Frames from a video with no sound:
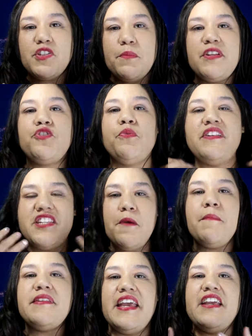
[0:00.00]
somebody to
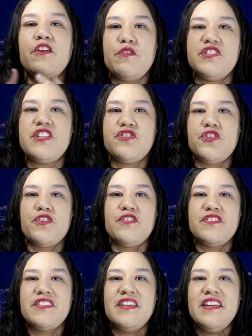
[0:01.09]
intimidate her
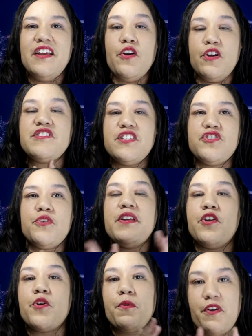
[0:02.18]
sisters, or her sister
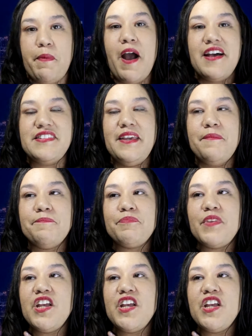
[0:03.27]
and her posse.